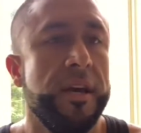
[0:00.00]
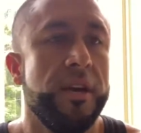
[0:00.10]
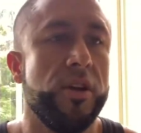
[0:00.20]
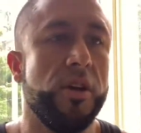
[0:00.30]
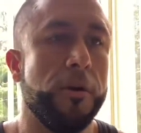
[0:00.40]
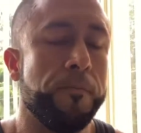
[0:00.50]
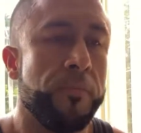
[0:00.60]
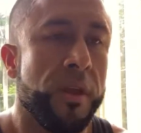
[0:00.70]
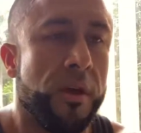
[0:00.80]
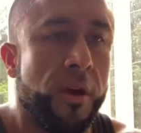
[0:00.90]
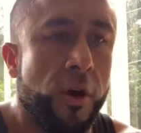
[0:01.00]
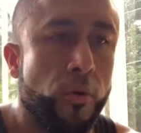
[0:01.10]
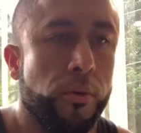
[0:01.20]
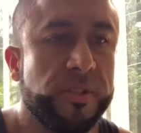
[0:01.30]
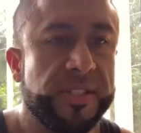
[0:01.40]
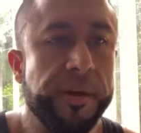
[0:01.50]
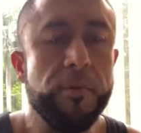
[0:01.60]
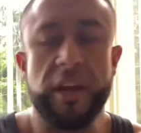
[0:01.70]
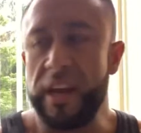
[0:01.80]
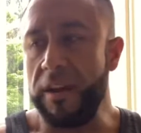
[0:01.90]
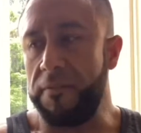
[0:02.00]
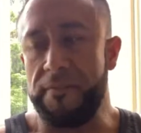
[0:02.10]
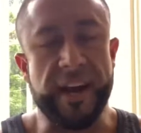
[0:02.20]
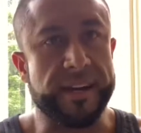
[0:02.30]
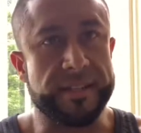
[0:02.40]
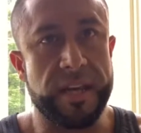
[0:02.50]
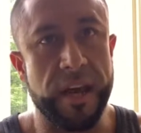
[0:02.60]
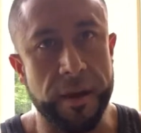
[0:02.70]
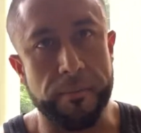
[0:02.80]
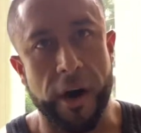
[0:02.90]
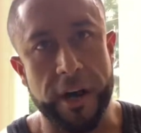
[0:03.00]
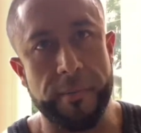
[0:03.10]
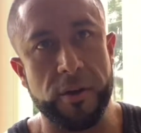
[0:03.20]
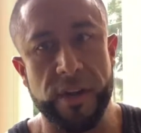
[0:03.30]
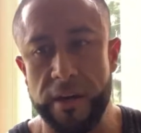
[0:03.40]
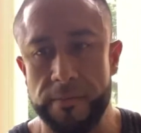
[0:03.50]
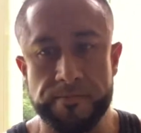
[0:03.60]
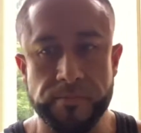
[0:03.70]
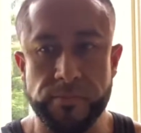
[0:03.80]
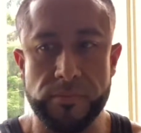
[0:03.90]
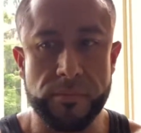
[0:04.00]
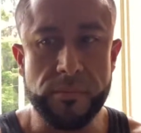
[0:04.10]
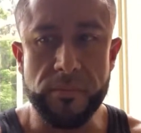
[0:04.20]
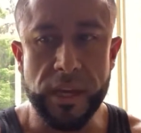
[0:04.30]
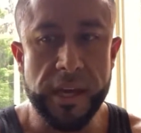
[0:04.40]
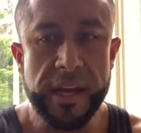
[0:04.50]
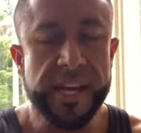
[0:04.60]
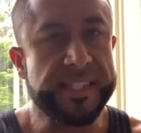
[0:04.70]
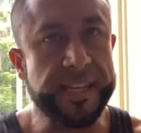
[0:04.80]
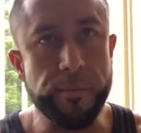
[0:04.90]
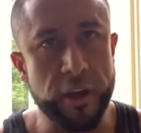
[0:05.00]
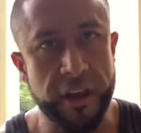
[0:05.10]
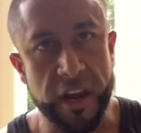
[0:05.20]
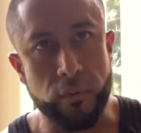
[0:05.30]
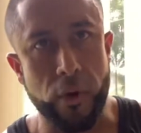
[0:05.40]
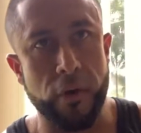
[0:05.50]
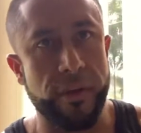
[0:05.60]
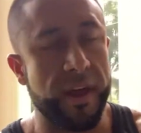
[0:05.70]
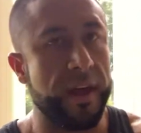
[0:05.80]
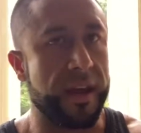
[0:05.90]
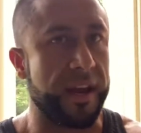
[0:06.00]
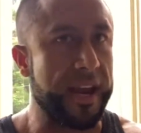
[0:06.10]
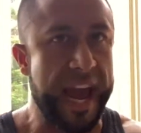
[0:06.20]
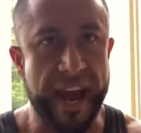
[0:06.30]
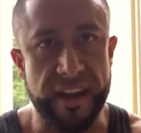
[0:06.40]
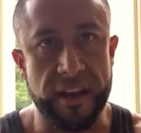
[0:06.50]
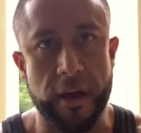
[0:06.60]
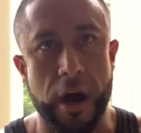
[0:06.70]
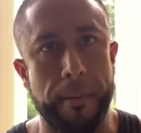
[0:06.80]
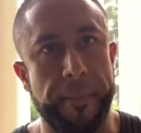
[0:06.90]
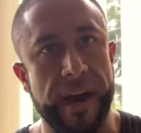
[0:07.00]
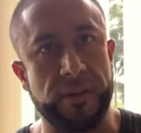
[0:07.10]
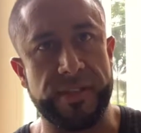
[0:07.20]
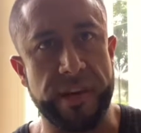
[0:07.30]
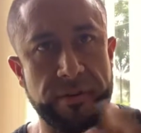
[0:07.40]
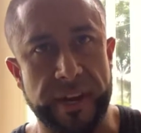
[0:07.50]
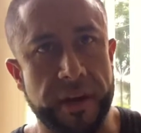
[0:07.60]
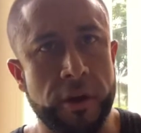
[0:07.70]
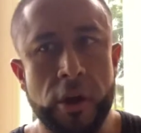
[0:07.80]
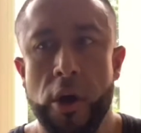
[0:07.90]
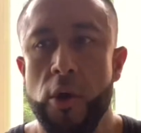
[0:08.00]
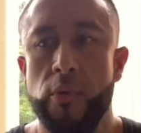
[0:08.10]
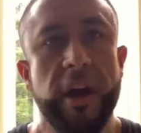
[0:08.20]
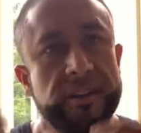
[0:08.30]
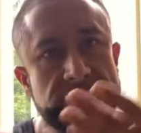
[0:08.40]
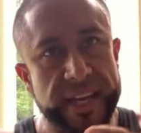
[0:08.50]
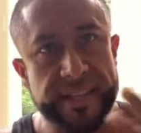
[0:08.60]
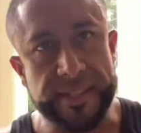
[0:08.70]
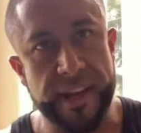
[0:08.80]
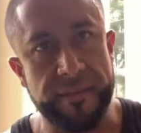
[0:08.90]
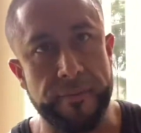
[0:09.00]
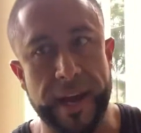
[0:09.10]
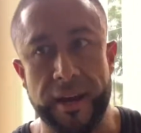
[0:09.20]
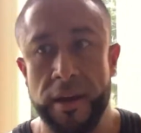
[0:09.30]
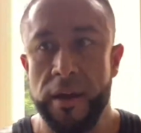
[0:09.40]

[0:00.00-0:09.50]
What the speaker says: You know, more stimulating effects in bodybuilding, stimulating growth and adding compounds here and there, we gotta stay safe, man.